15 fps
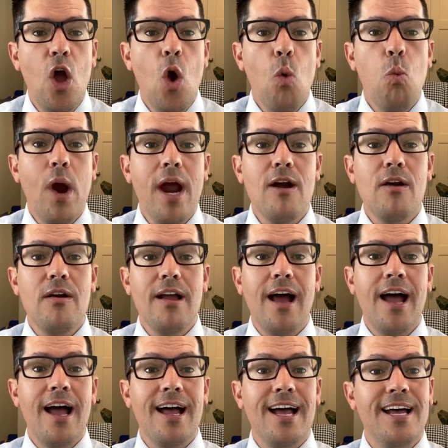where
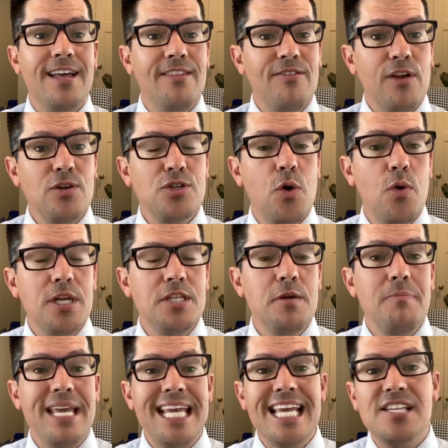uh, there's going to
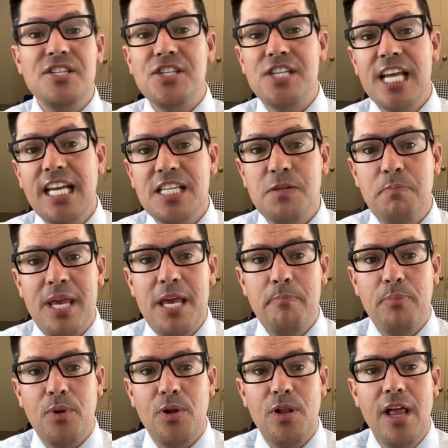be six
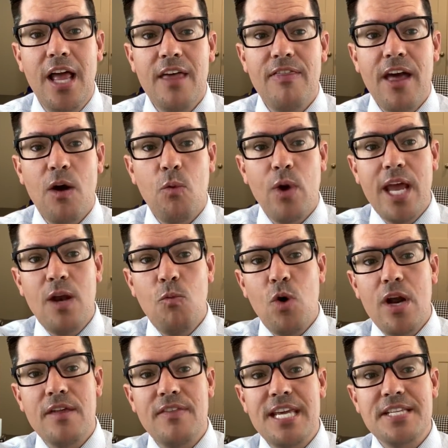people that win
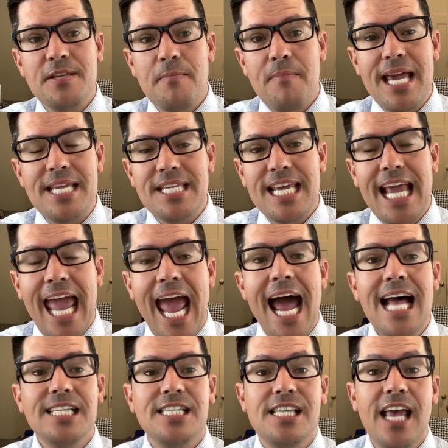one of these amazing
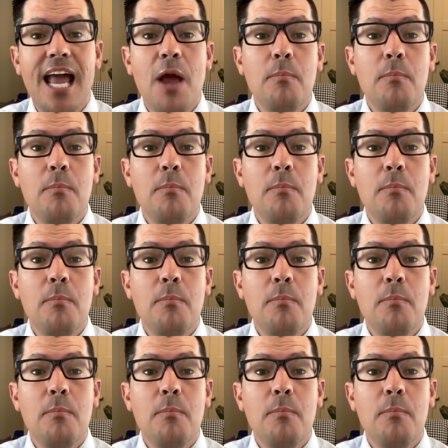hats,